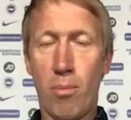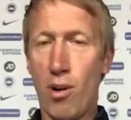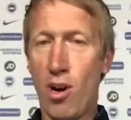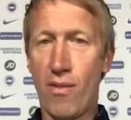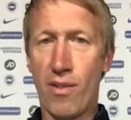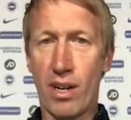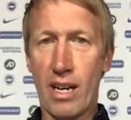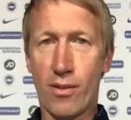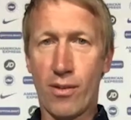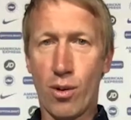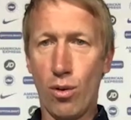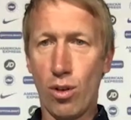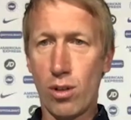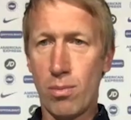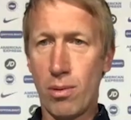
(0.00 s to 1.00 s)
perfectly, of
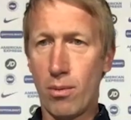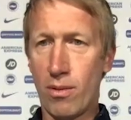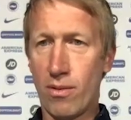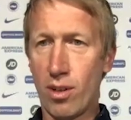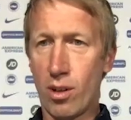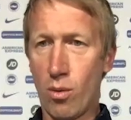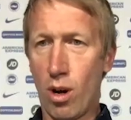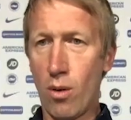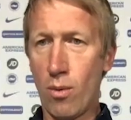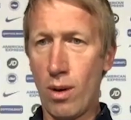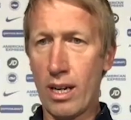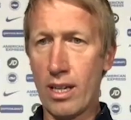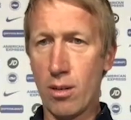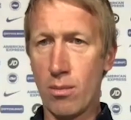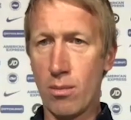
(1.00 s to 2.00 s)
course, but we've done quite
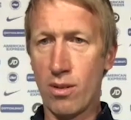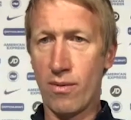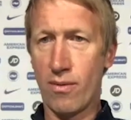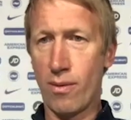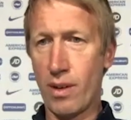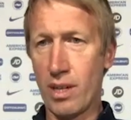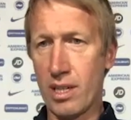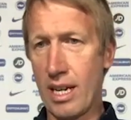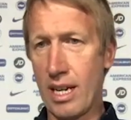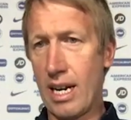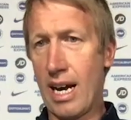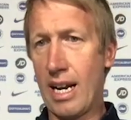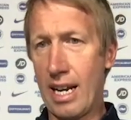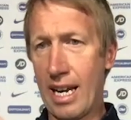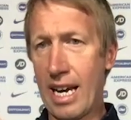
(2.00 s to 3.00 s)
well in terms of we've extended
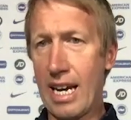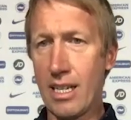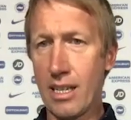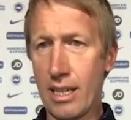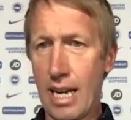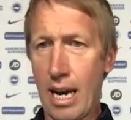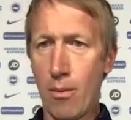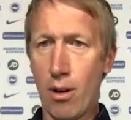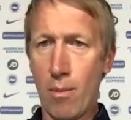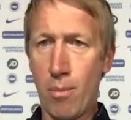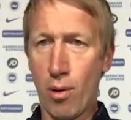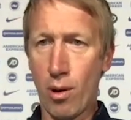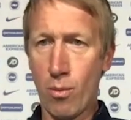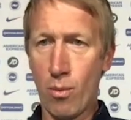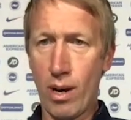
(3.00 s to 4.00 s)
our lead, and now we're at a
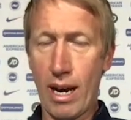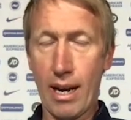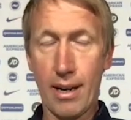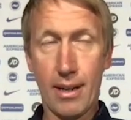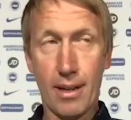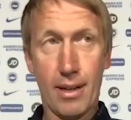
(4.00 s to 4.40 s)
point where